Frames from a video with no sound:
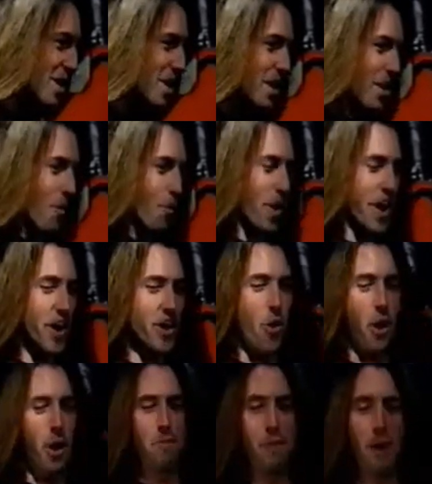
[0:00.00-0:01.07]
We are going
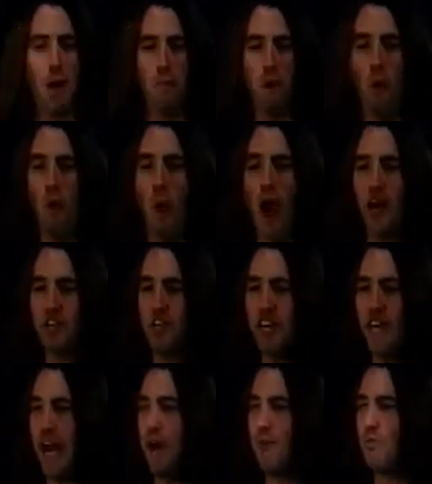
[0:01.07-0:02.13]
people watching
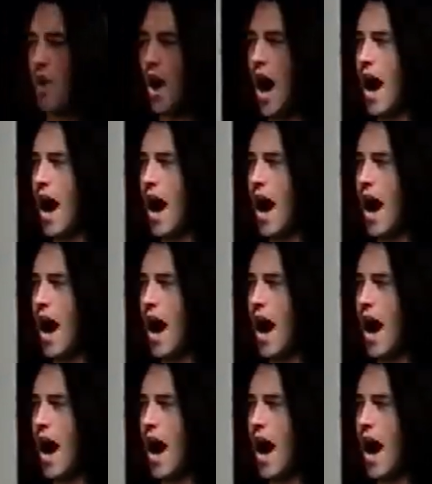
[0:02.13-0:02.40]
in rock